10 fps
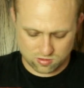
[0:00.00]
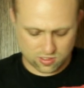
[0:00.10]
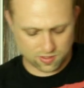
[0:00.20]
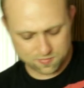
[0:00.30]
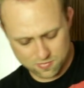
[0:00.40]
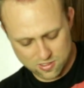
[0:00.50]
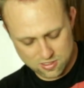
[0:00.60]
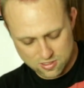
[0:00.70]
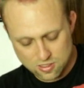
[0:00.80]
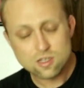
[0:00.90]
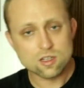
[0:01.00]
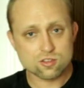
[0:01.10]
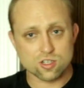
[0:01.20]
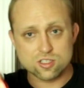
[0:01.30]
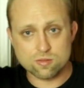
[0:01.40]
Okay,
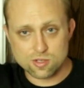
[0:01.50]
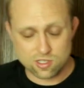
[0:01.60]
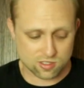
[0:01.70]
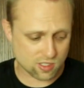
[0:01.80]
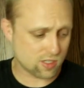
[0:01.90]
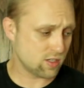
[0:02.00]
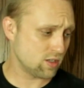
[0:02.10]
let's try something else.